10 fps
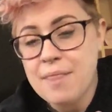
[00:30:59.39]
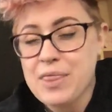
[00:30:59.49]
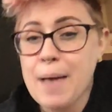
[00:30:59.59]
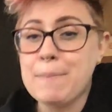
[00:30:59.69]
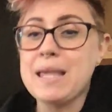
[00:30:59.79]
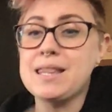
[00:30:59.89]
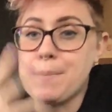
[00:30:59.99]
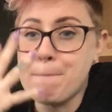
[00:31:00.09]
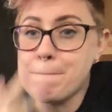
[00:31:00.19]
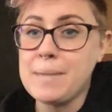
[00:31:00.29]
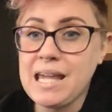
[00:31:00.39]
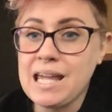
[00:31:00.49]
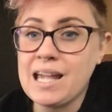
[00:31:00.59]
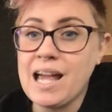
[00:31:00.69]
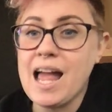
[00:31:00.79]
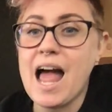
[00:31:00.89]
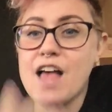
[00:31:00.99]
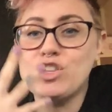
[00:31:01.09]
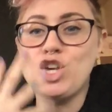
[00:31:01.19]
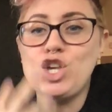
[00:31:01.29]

that means me as a